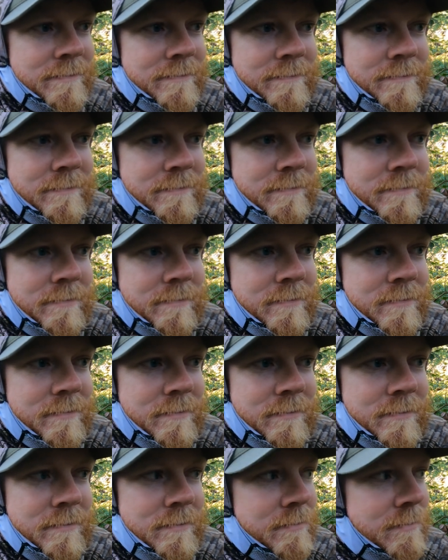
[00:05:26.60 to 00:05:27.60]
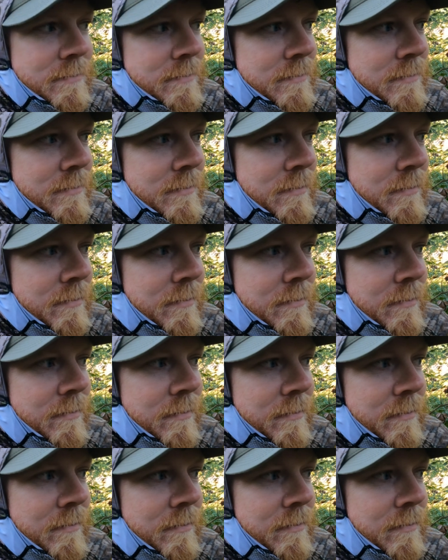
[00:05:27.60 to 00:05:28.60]

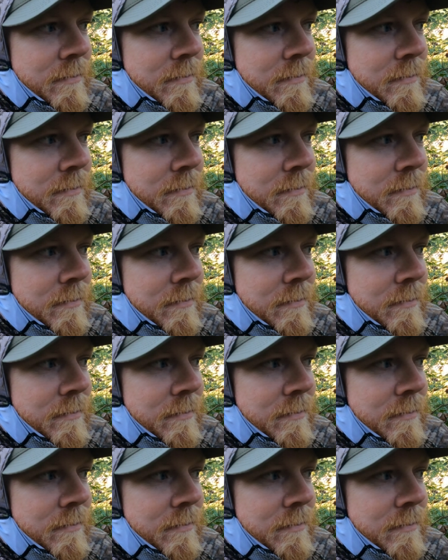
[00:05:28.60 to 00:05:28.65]
Nobody speaks.